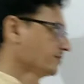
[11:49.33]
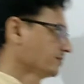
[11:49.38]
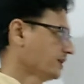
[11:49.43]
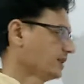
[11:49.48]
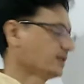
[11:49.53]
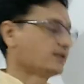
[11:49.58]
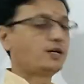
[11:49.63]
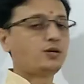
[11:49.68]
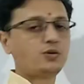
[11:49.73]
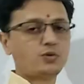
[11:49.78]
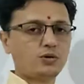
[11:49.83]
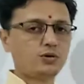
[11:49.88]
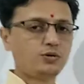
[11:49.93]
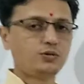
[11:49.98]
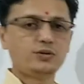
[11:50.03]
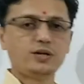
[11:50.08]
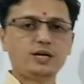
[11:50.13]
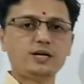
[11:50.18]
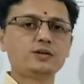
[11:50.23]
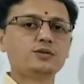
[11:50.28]
As I told
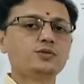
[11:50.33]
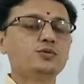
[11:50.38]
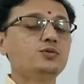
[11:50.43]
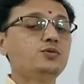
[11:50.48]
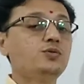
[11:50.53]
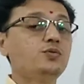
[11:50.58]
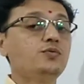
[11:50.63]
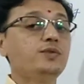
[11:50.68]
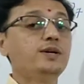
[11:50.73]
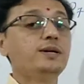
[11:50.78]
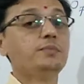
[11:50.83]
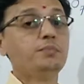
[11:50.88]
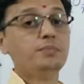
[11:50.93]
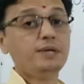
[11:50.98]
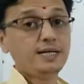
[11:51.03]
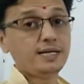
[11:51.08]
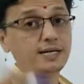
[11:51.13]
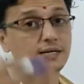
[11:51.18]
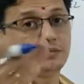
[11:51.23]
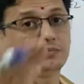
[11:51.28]
you that you will
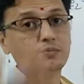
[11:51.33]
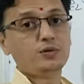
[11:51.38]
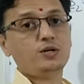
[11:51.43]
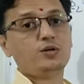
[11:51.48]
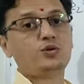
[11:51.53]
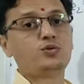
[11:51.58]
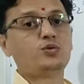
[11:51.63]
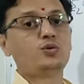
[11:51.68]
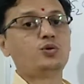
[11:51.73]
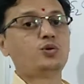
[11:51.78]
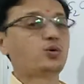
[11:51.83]
be able to